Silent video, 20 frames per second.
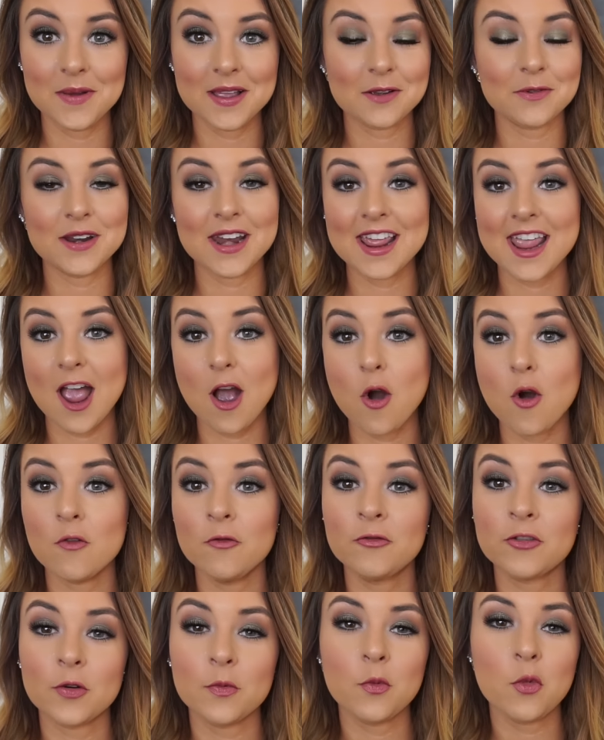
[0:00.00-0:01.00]
Like when I get
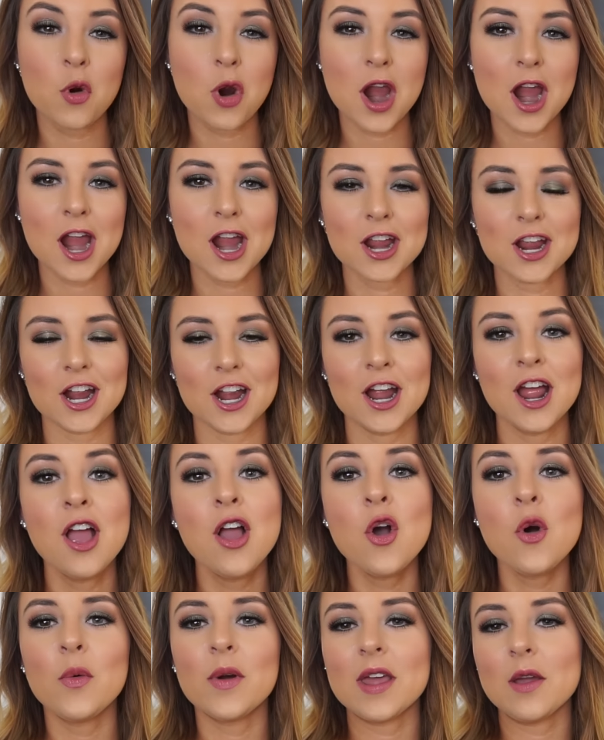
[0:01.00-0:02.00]
home from work or
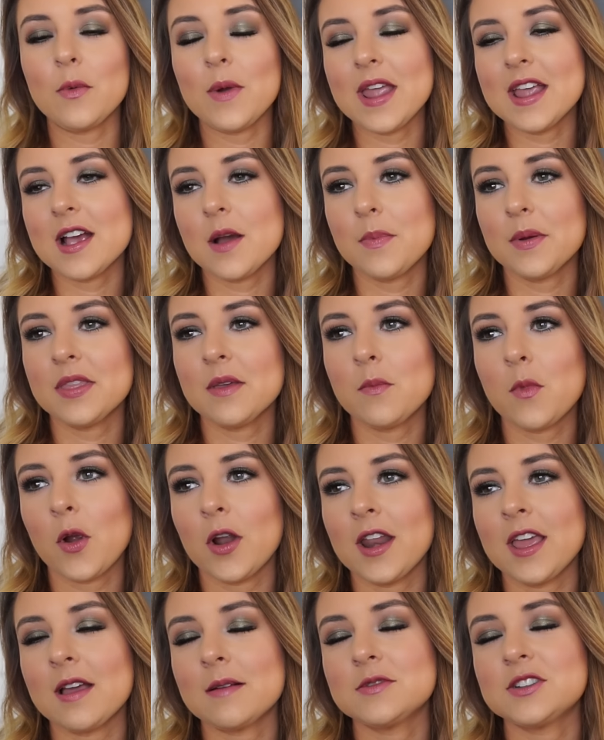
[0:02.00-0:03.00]
when I wake up in the
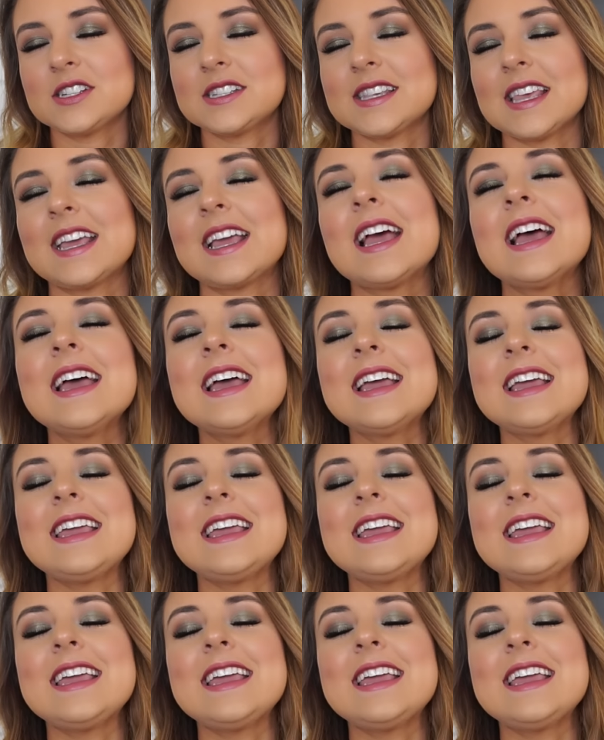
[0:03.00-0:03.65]
morning, I'm just like,